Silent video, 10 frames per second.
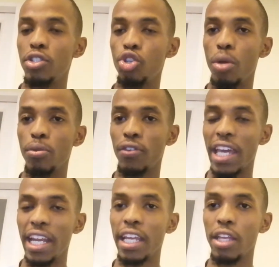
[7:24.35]
in terms of
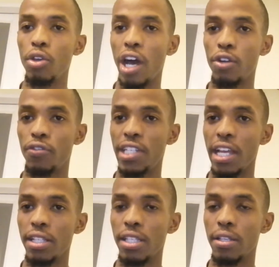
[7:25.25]
getting you out of
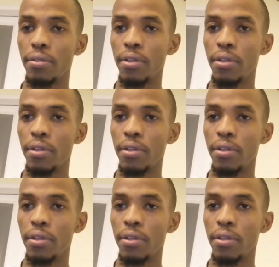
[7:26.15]
debt.